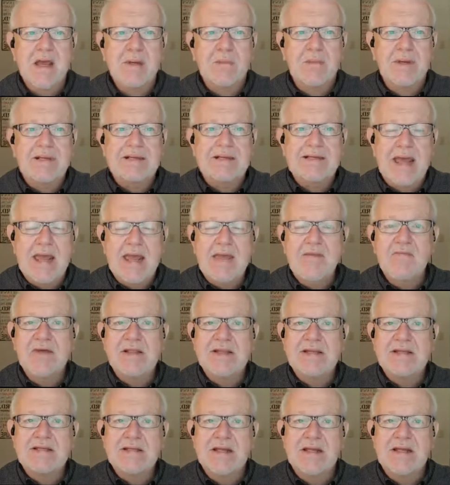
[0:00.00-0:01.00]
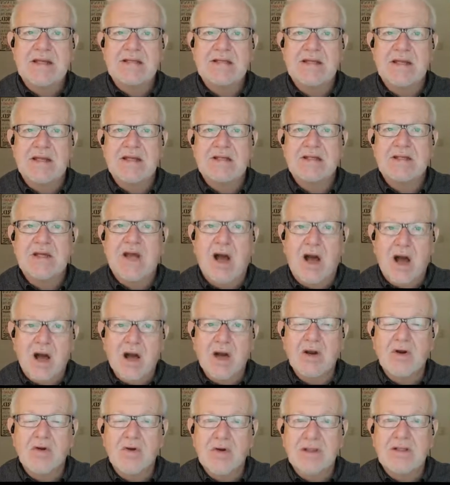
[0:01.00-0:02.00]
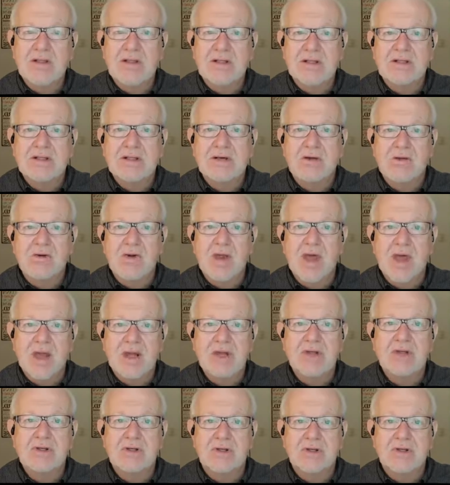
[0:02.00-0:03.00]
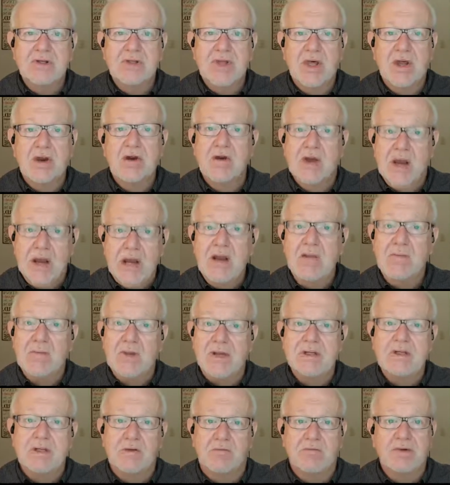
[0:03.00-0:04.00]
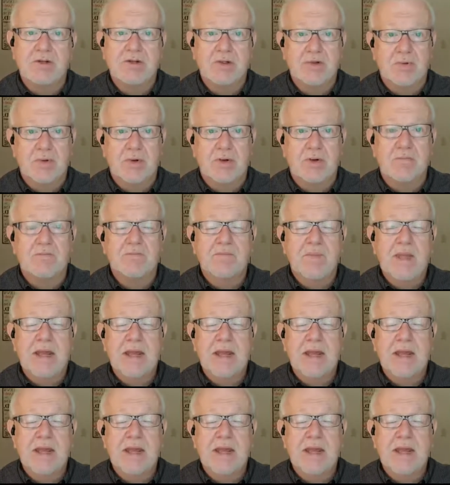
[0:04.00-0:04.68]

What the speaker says: But David is conquering these other nations that are enemies of Israel.